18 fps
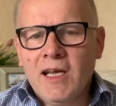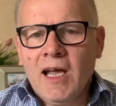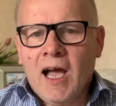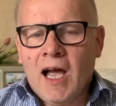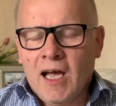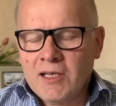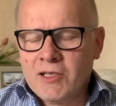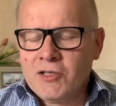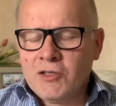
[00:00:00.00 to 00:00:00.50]

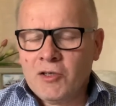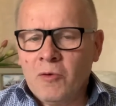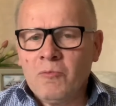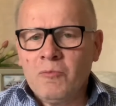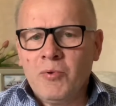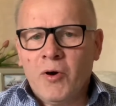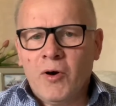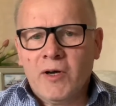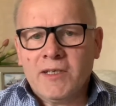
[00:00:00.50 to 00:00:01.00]
at some
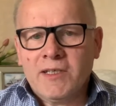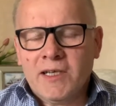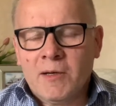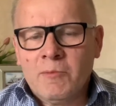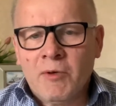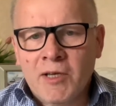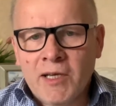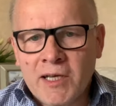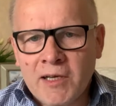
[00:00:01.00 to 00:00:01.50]
point I
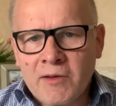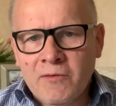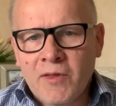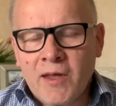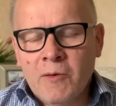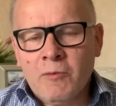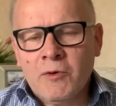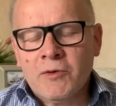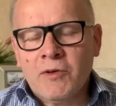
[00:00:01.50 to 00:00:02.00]
believe they
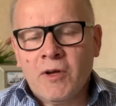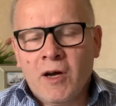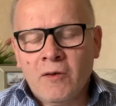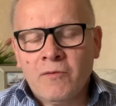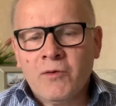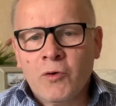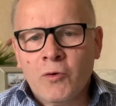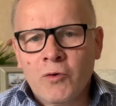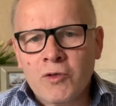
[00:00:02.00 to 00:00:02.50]
would of
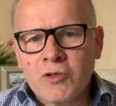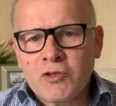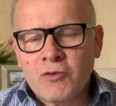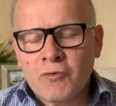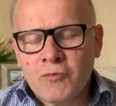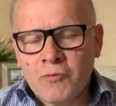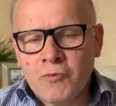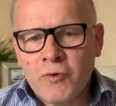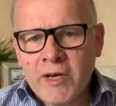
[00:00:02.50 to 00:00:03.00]
course
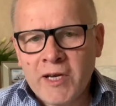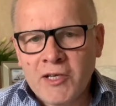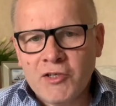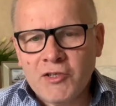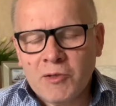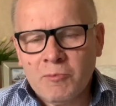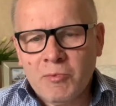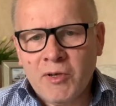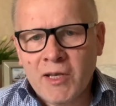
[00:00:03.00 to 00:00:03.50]
reach
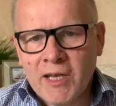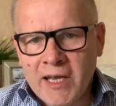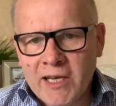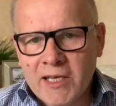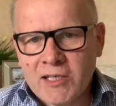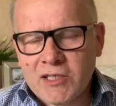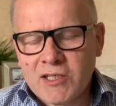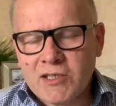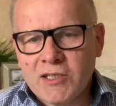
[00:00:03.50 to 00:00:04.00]
a
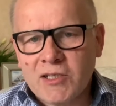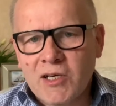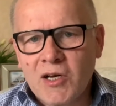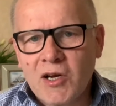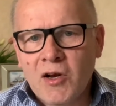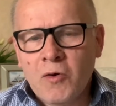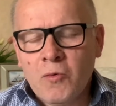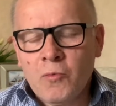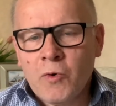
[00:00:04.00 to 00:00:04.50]
place
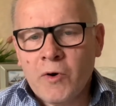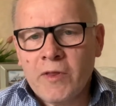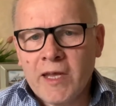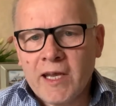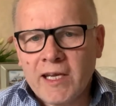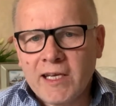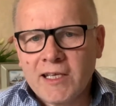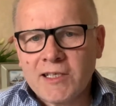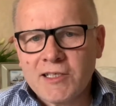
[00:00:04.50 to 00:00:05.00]
where they
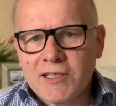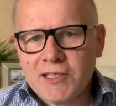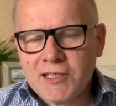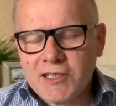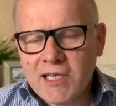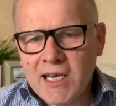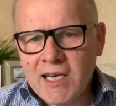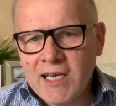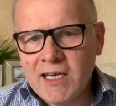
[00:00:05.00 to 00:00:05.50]
can
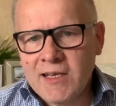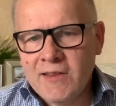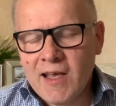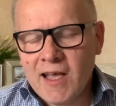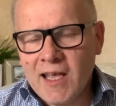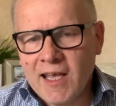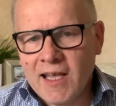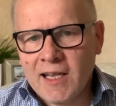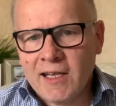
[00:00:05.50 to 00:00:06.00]
see the
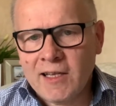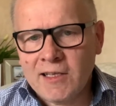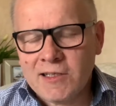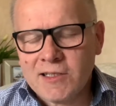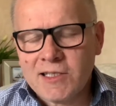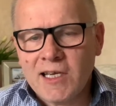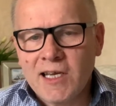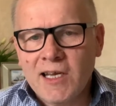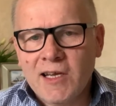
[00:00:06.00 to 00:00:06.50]

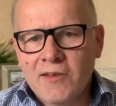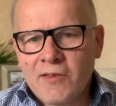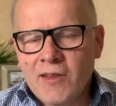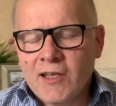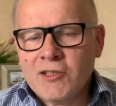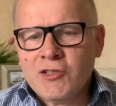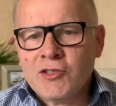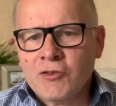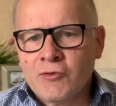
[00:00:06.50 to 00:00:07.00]
hills that
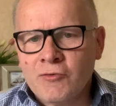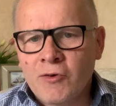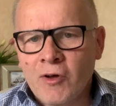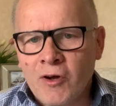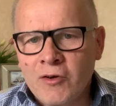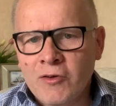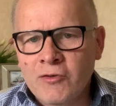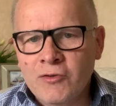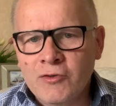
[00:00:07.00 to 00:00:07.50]

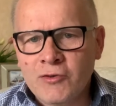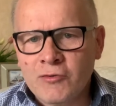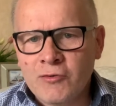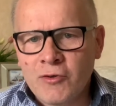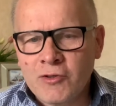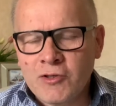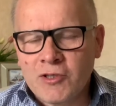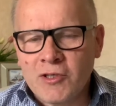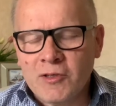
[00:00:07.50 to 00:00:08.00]
surround
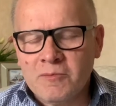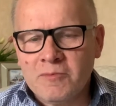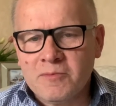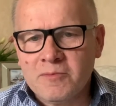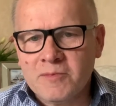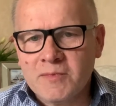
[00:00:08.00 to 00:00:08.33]
Jerusalem.